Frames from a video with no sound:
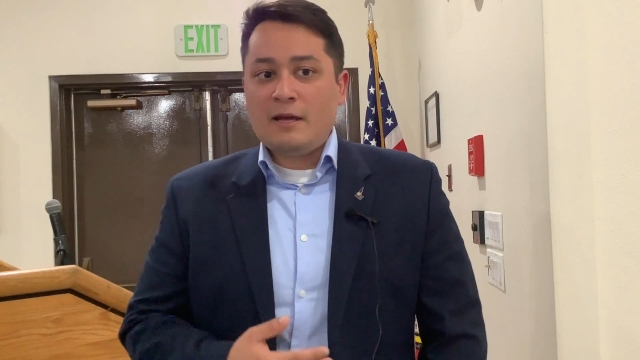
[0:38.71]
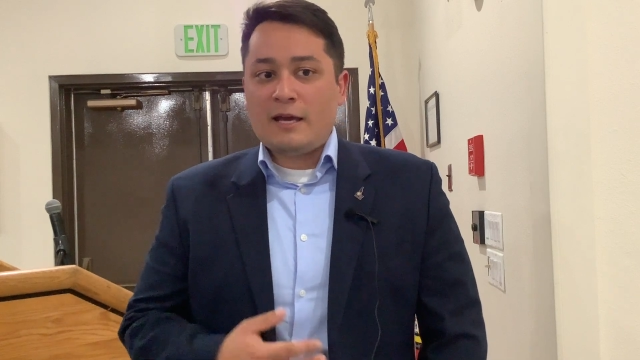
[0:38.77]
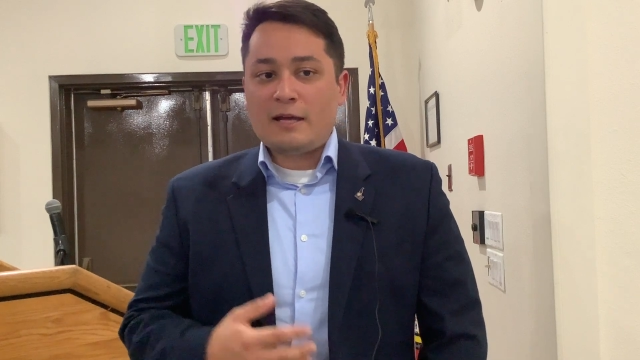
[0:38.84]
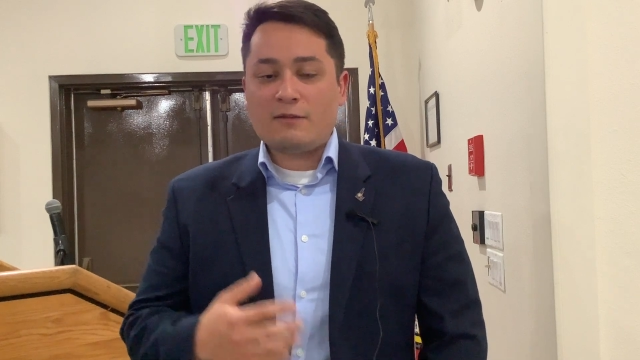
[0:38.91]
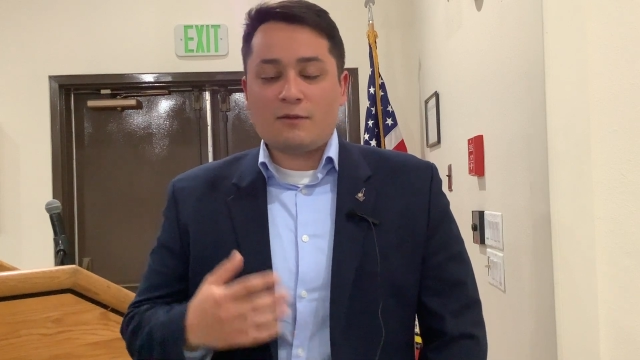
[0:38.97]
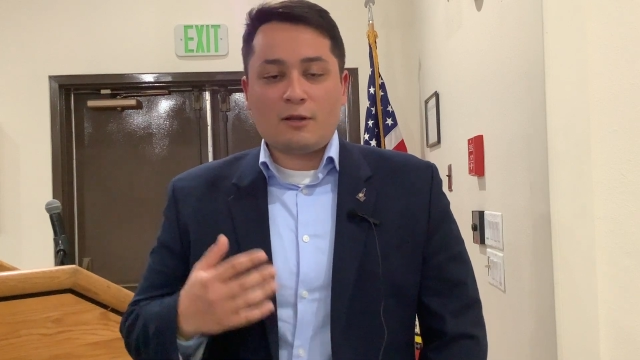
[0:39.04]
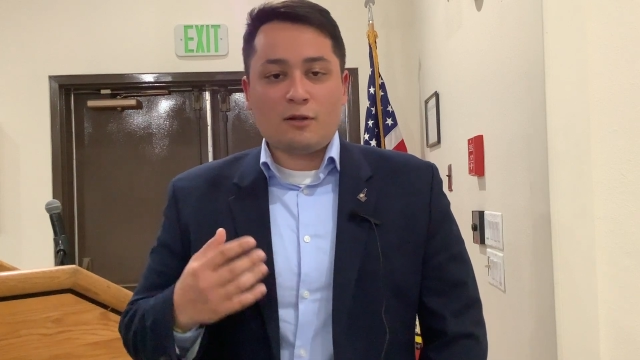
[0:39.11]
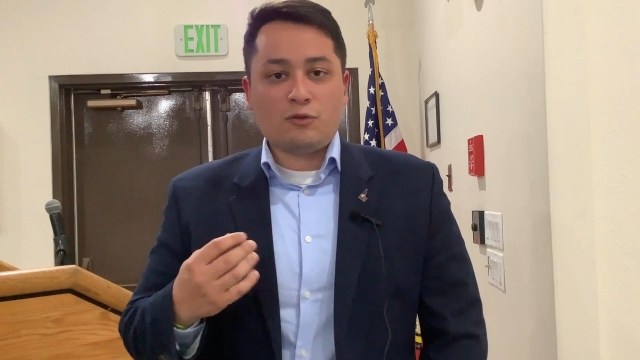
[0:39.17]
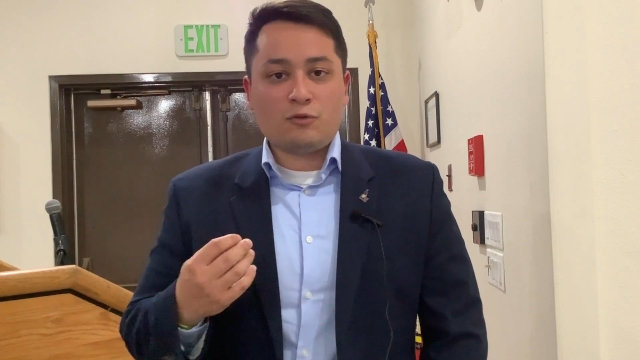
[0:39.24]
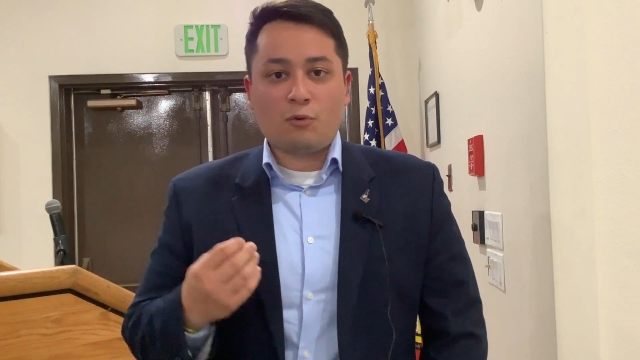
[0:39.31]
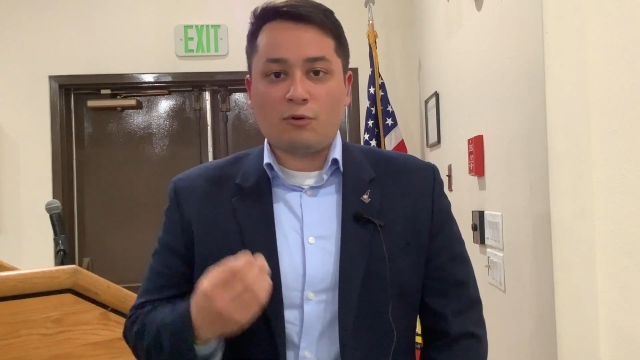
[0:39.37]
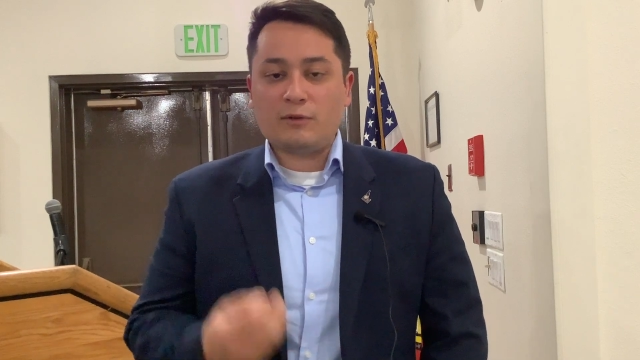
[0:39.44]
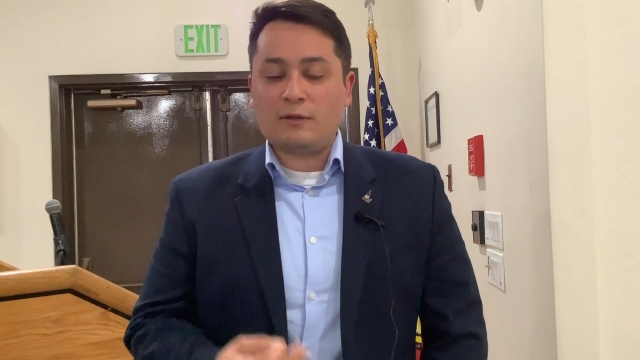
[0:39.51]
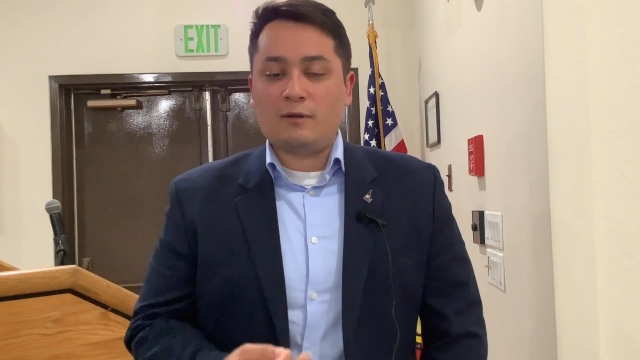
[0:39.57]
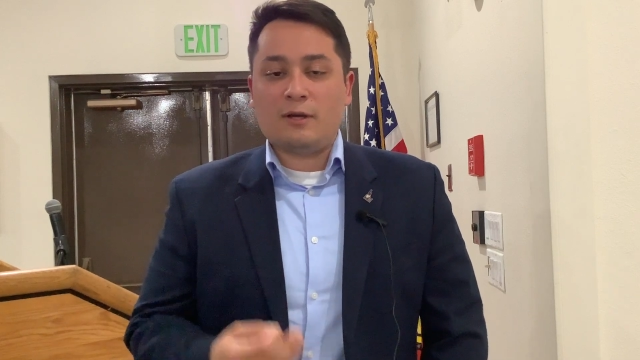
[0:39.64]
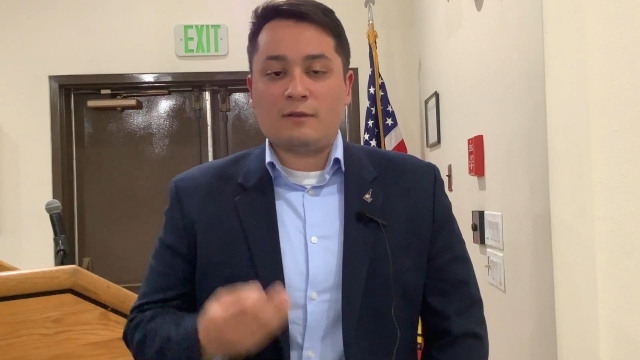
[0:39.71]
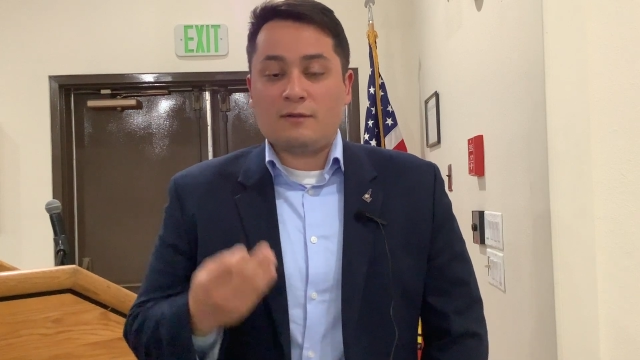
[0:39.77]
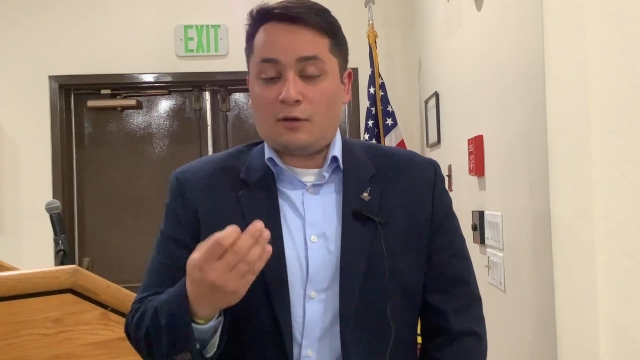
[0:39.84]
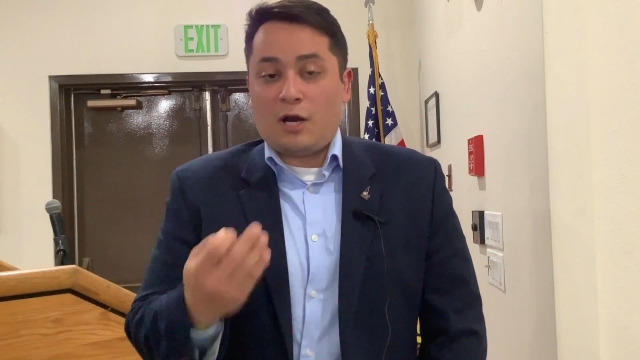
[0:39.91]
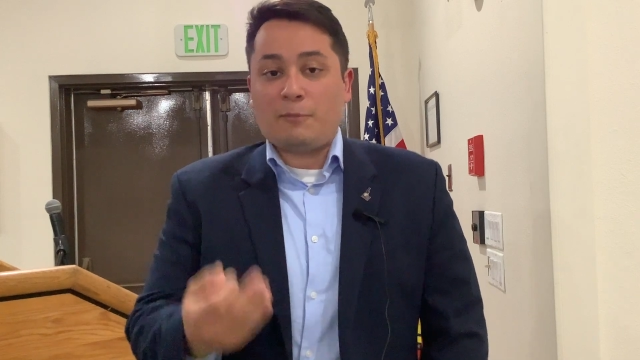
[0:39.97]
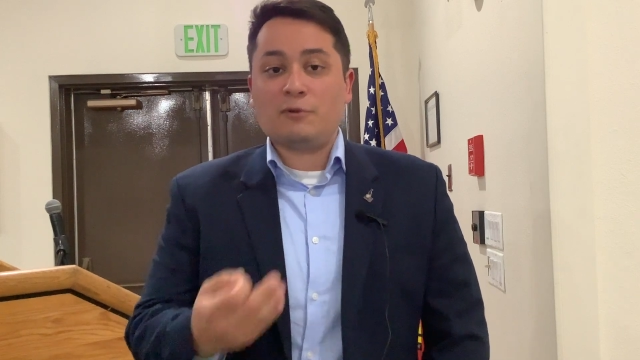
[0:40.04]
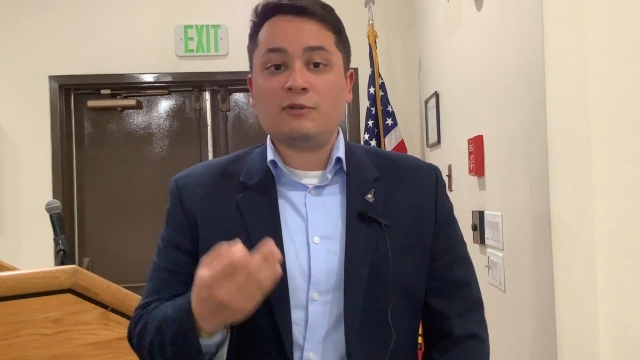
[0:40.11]
It's a door that it's
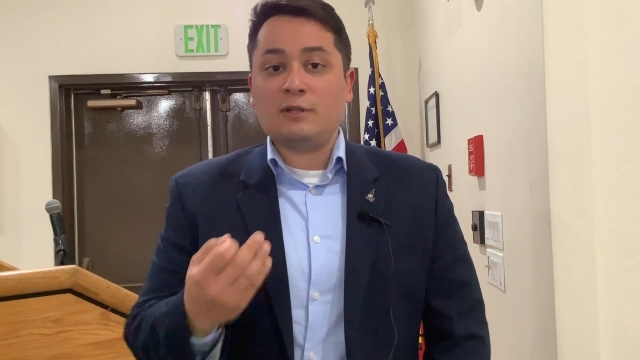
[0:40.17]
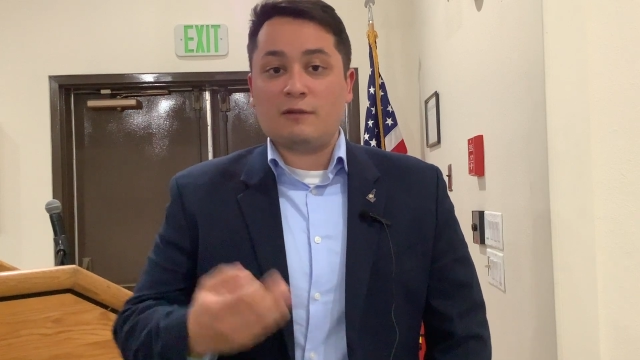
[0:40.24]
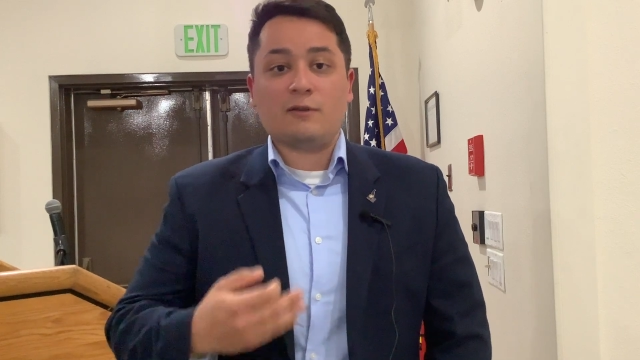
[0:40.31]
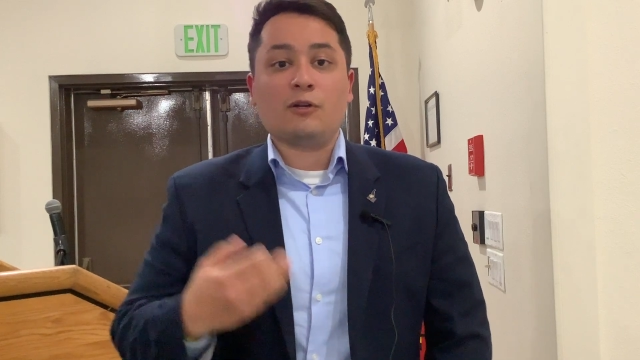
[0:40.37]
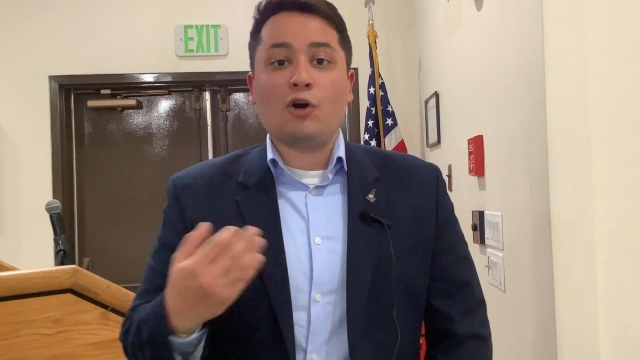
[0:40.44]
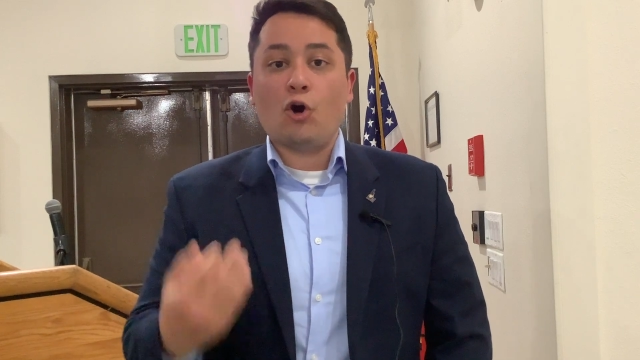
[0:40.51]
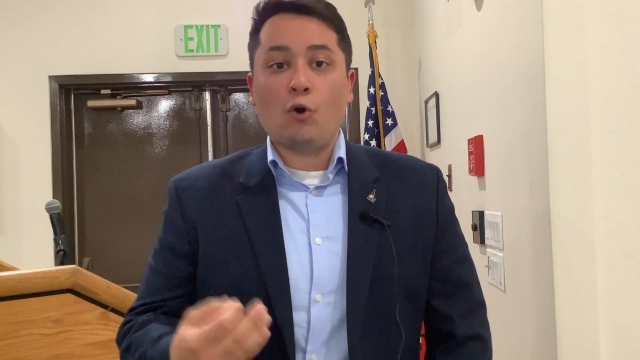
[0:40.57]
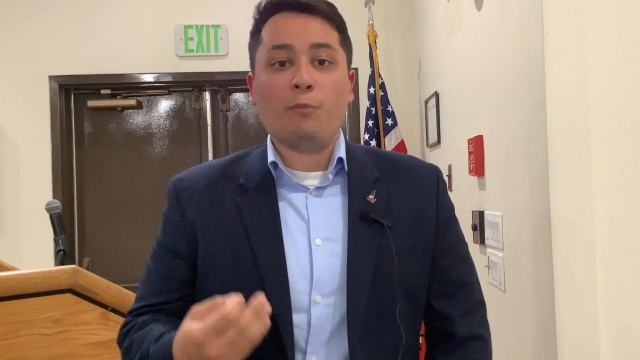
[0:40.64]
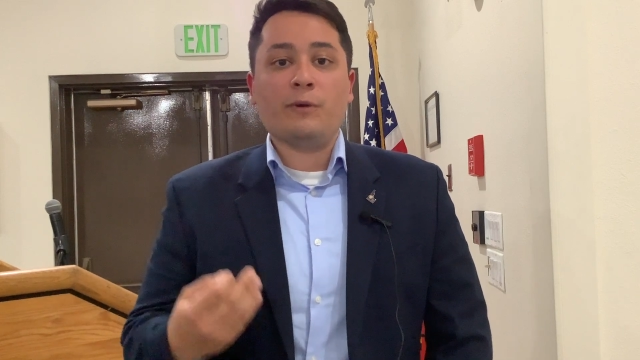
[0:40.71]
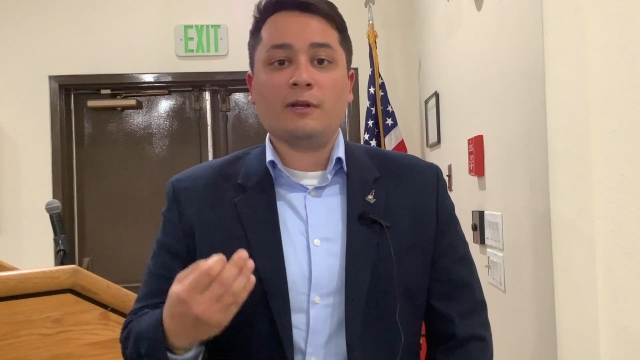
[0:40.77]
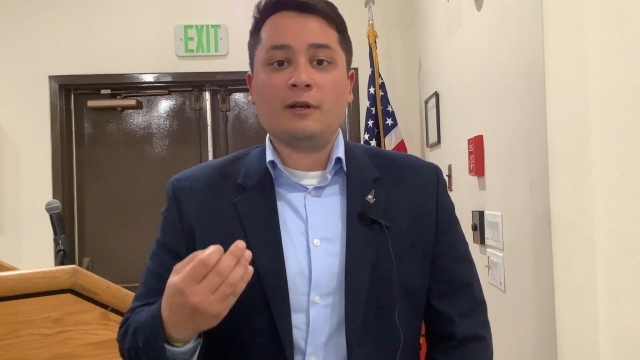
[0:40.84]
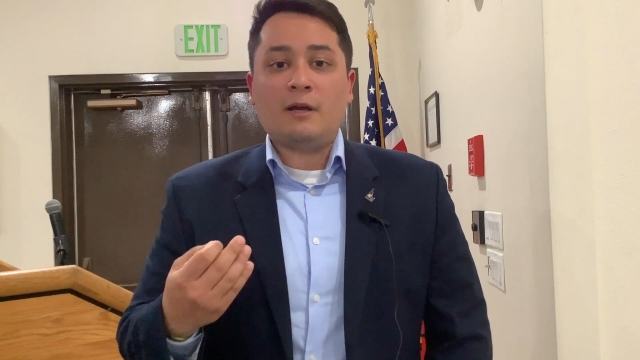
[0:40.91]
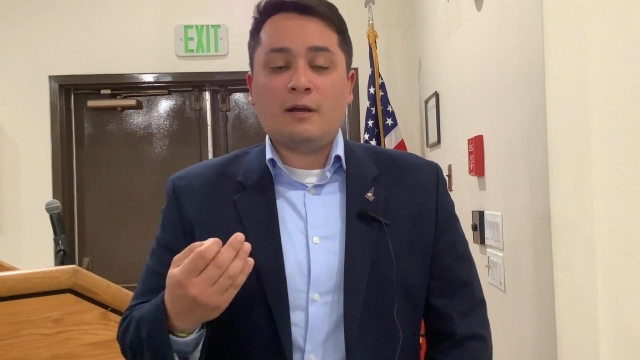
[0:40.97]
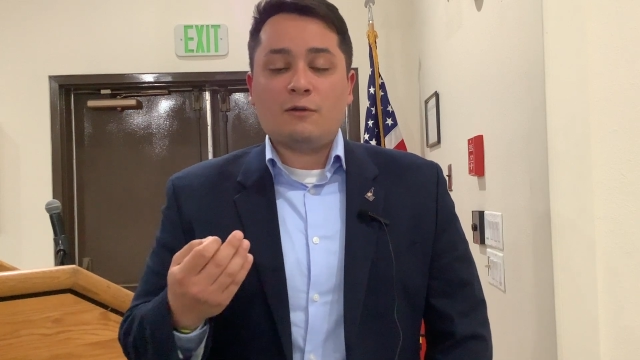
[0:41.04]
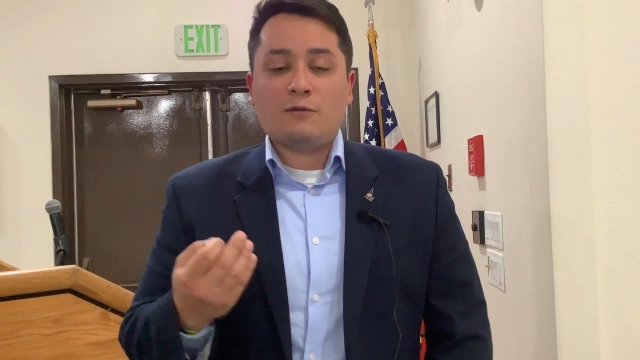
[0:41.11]
an opportunity that's going to open